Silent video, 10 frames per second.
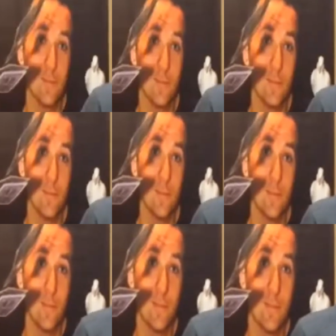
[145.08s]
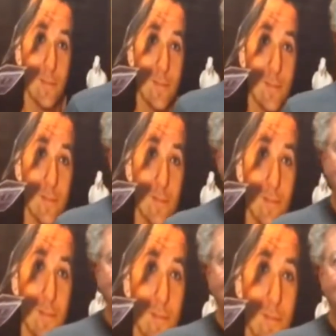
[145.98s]

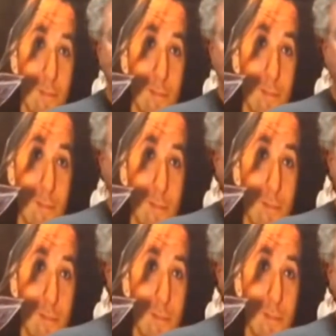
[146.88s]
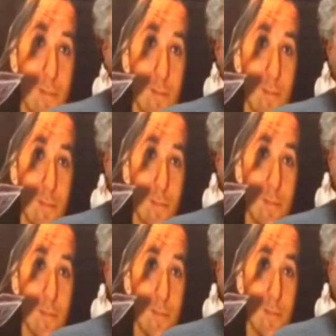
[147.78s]

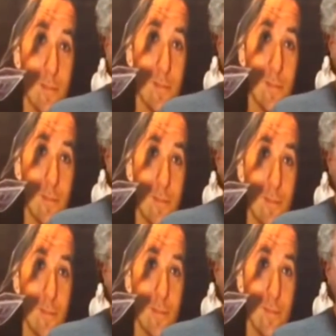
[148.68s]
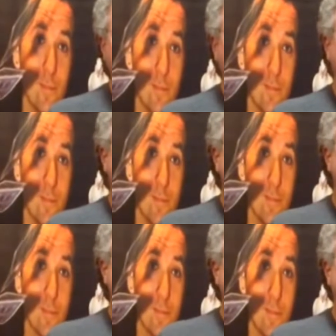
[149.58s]

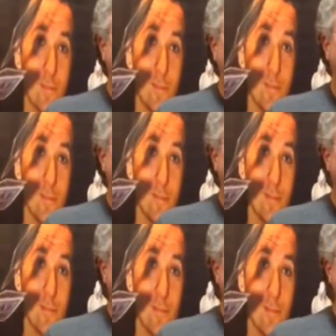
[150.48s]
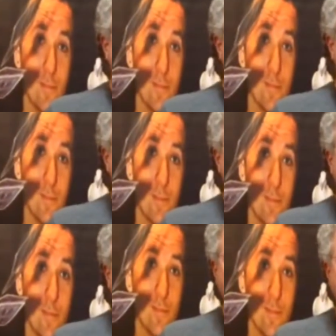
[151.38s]

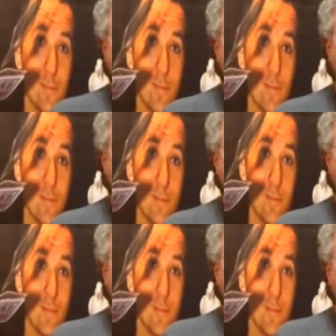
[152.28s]
(not speaking)